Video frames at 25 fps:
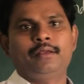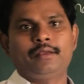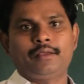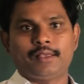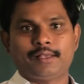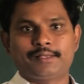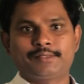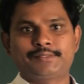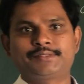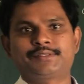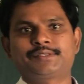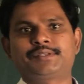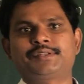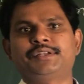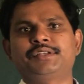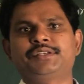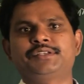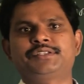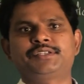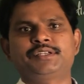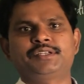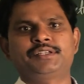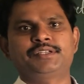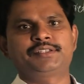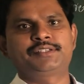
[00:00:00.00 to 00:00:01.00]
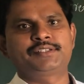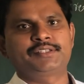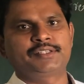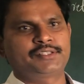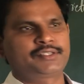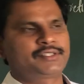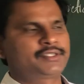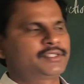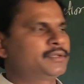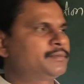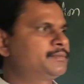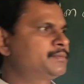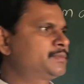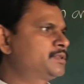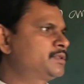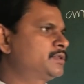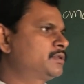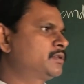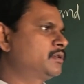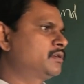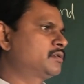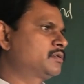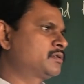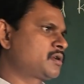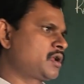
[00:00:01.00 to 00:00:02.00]
excretion
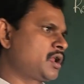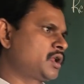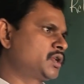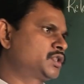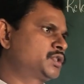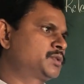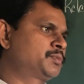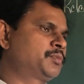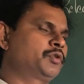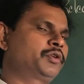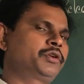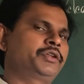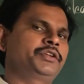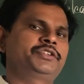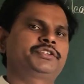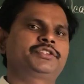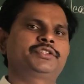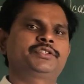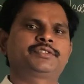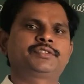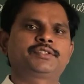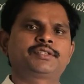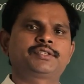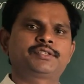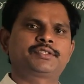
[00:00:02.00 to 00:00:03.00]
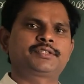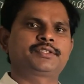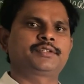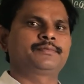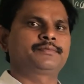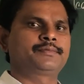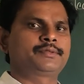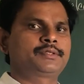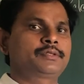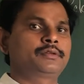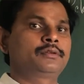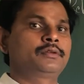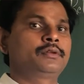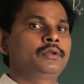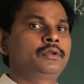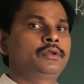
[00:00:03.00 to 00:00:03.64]
systems, transportation systems.